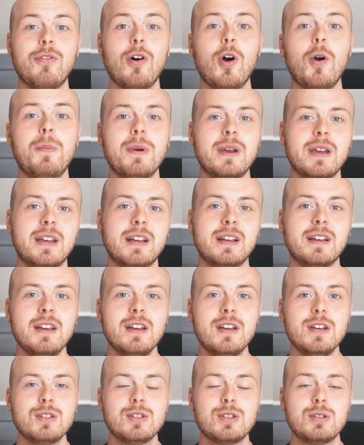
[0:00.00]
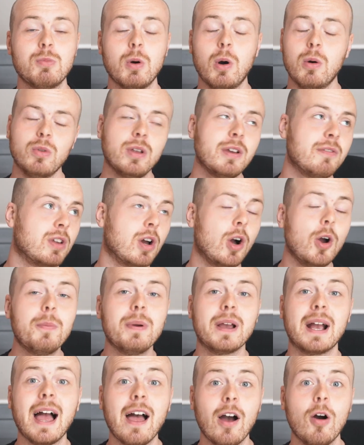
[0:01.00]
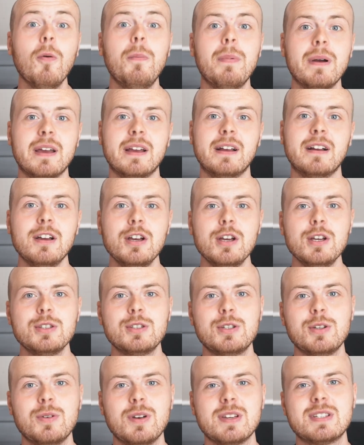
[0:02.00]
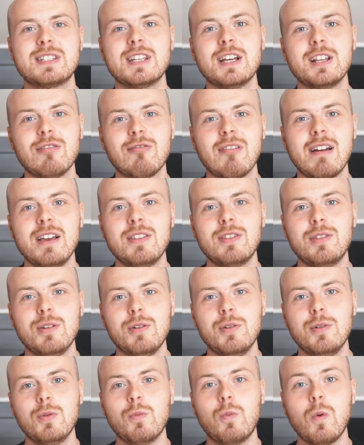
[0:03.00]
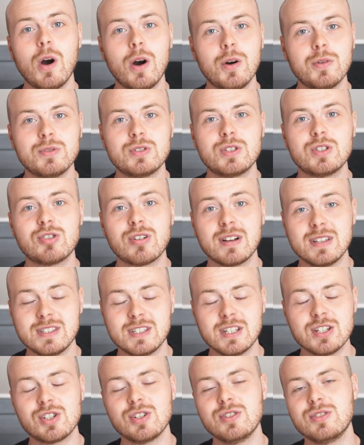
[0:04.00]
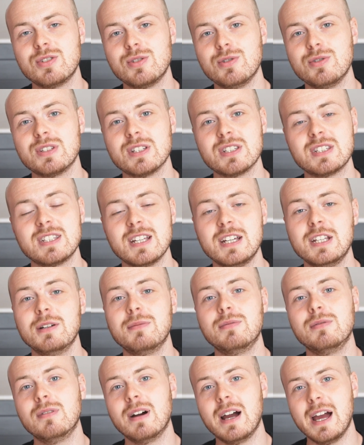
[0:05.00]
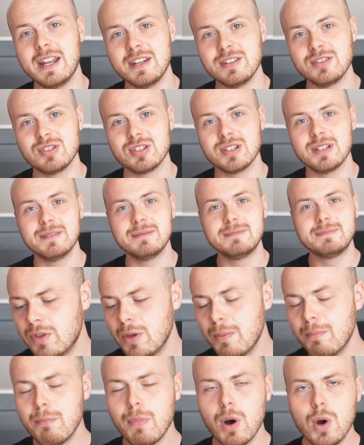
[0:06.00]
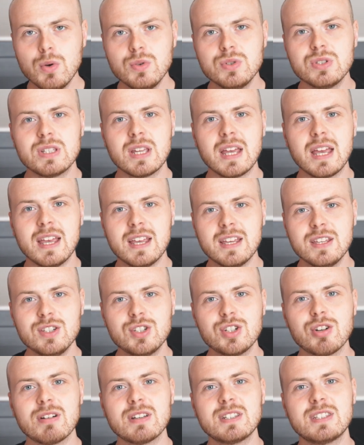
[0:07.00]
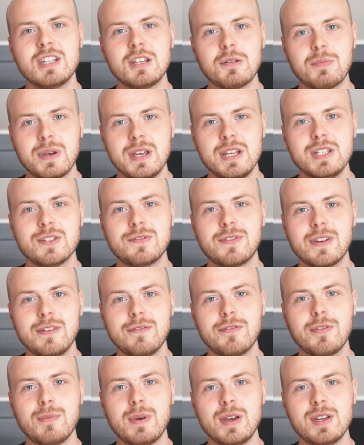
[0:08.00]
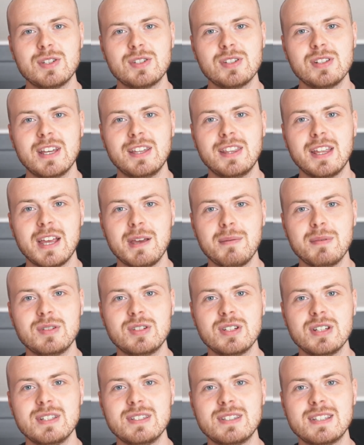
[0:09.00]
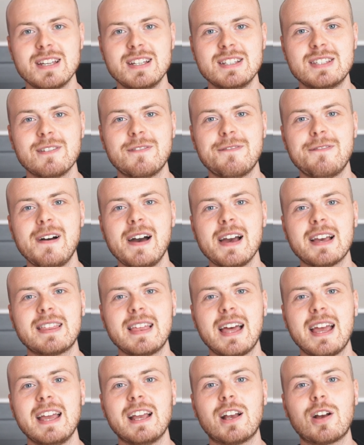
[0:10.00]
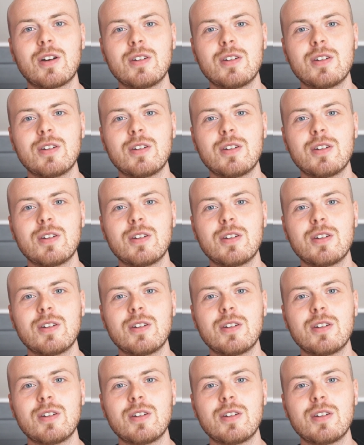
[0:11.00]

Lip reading: of hoping to, well, not even hoping, helping to accelerate the world's transition to sustainable energy. The most interesting piece of information in the images is the fact that it